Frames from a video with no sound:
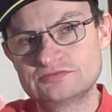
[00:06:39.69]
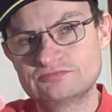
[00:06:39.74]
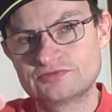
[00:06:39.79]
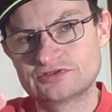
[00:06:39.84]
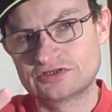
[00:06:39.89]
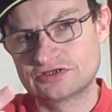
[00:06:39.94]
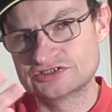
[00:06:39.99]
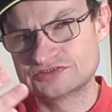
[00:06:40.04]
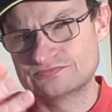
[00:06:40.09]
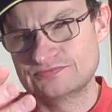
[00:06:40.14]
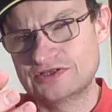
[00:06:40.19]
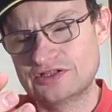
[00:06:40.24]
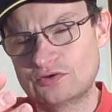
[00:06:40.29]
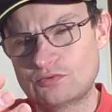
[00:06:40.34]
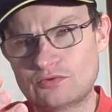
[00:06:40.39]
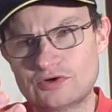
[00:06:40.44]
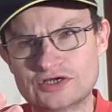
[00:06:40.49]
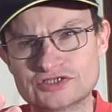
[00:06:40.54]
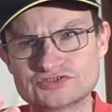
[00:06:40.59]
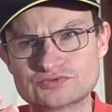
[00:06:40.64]
But those
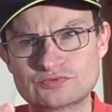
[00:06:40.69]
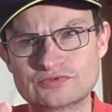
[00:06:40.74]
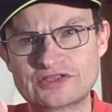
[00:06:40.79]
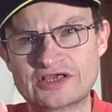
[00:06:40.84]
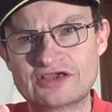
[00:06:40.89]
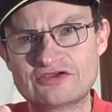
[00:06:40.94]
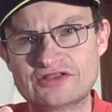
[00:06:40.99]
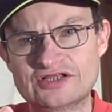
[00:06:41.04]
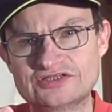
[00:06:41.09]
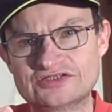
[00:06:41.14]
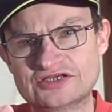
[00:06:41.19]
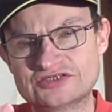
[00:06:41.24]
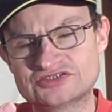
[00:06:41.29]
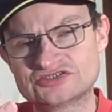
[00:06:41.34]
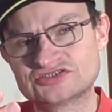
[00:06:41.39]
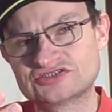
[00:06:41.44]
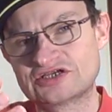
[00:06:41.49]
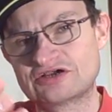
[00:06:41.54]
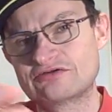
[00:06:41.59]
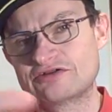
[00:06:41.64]
milliwatts, would they
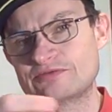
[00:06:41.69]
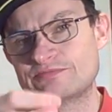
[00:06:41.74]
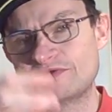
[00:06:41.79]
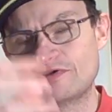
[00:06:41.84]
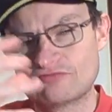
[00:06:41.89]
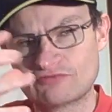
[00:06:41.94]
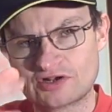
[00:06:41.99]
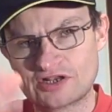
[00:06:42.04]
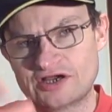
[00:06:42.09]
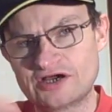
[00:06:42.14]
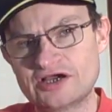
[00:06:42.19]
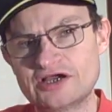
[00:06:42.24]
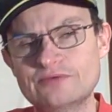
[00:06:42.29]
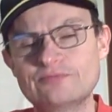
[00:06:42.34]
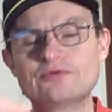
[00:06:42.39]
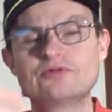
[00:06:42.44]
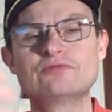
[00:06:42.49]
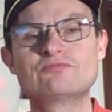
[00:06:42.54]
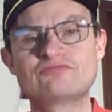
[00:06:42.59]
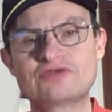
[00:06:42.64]
necessarily be
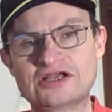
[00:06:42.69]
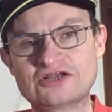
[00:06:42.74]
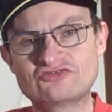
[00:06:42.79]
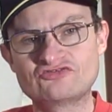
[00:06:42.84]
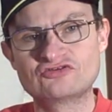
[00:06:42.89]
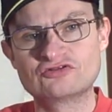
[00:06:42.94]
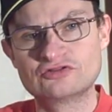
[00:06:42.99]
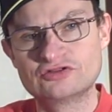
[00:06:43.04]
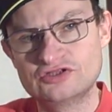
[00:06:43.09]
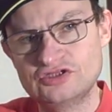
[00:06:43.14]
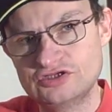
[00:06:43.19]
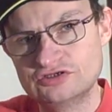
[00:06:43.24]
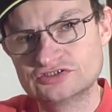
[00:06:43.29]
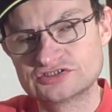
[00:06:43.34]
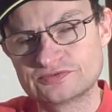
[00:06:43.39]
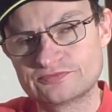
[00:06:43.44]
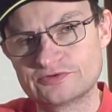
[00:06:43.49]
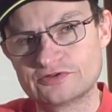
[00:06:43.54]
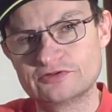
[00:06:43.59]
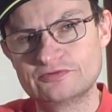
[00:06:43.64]
reliable, practical, and
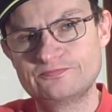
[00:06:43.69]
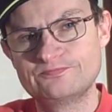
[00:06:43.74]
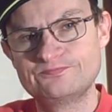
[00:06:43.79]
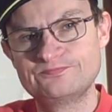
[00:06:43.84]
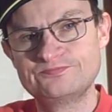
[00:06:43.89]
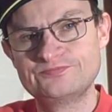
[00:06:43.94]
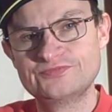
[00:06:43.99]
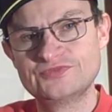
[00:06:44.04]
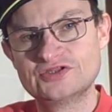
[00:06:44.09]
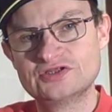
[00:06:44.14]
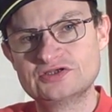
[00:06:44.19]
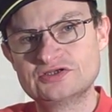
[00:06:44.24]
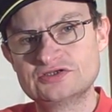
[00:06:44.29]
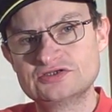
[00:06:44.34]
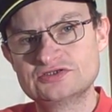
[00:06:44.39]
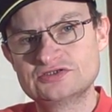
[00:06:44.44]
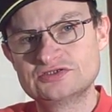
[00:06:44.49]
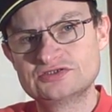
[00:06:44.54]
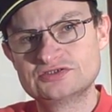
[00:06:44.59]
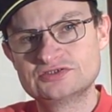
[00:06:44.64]
usable
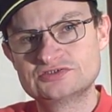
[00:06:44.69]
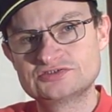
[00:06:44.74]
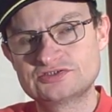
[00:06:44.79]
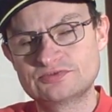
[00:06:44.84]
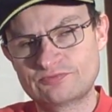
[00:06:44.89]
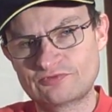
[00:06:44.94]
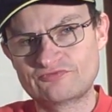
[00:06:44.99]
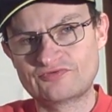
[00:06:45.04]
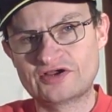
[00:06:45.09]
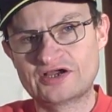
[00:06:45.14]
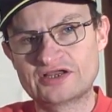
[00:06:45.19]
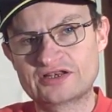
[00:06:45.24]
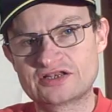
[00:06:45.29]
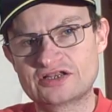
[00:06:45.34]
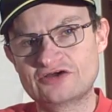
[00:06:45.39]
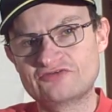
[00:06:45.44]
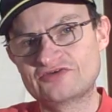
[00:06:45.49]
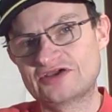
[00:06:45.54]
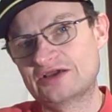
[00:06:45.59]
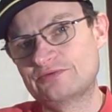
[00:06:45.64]
to provide
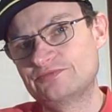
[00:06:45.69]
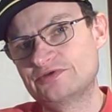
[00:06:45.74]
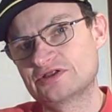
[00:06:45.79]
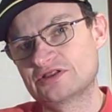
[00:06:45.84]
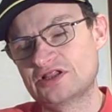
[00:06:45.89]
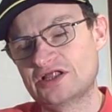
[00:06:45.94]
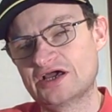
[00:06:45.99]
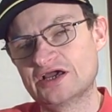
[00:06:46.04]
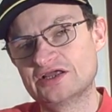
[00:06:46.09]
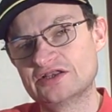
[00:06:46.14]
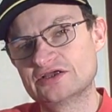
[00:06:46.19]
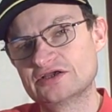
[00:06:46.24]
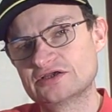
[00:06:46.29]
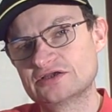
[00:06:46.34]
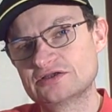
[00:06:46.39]
enough ambient light?